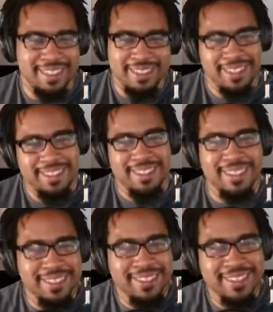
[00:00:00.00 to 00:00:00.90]

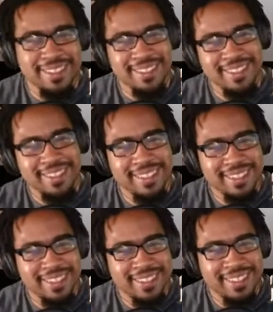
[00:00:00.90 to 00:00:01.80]

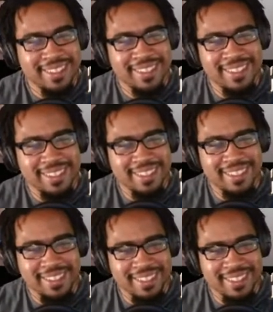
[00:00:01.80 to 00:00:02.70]

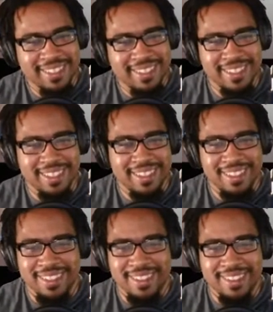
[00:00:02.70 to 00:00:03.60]

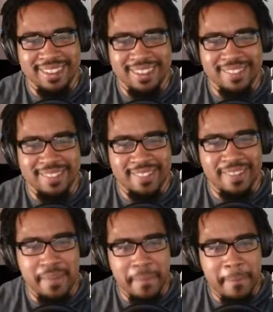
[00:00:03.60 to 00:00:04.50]

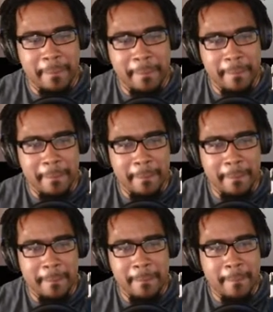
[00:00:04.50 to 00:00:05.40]

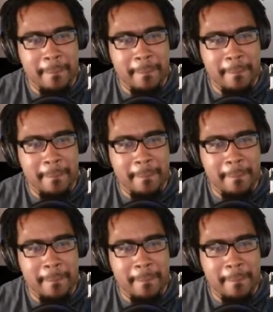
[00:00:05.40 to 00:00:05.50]
The person shown says nothing.